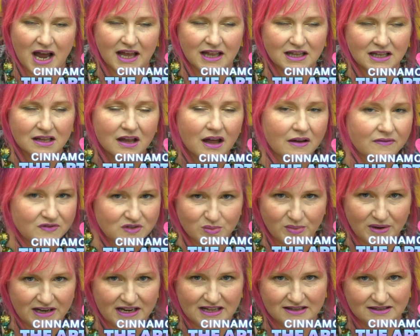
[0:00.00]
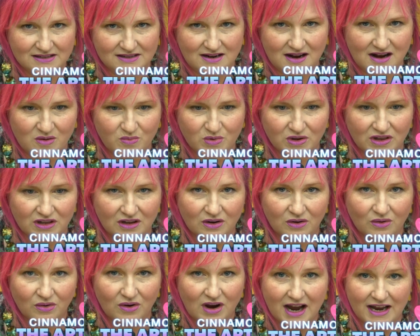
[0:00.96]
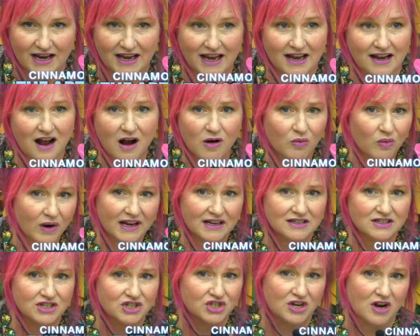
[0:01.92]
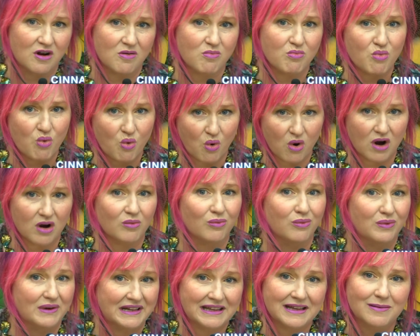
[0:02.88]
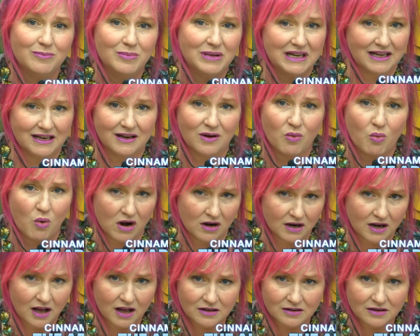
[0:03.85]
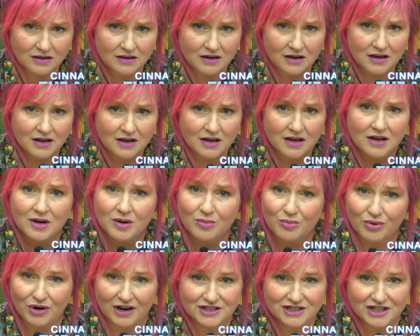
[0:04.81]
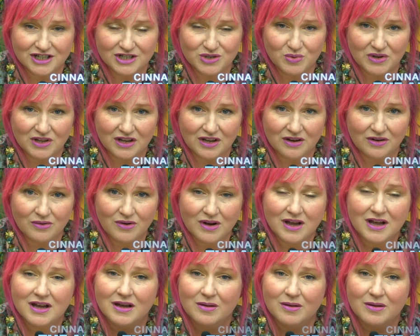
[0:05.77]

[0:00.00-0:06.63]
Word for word: I love spending this time with you. I cannot wait to share more really beginning watercolor projects with you.